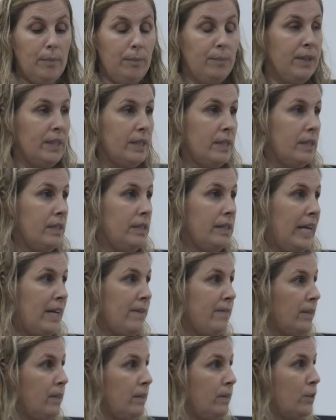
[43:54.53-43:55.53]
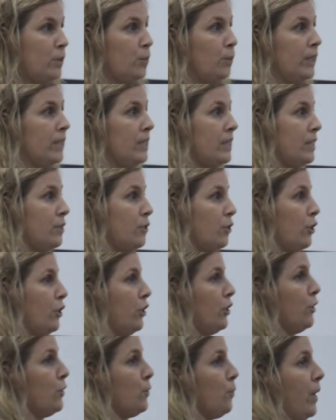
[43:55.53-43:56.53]
This is Navy Swiss. These are
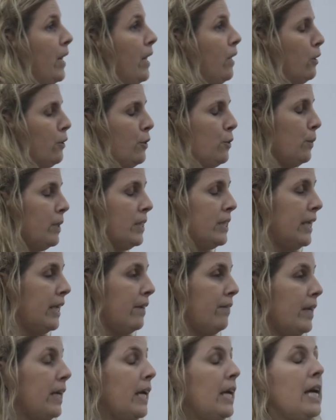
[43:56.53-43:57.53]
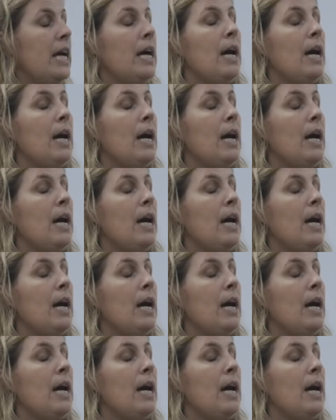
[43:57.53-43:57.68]
good as well, or Swiss Navy.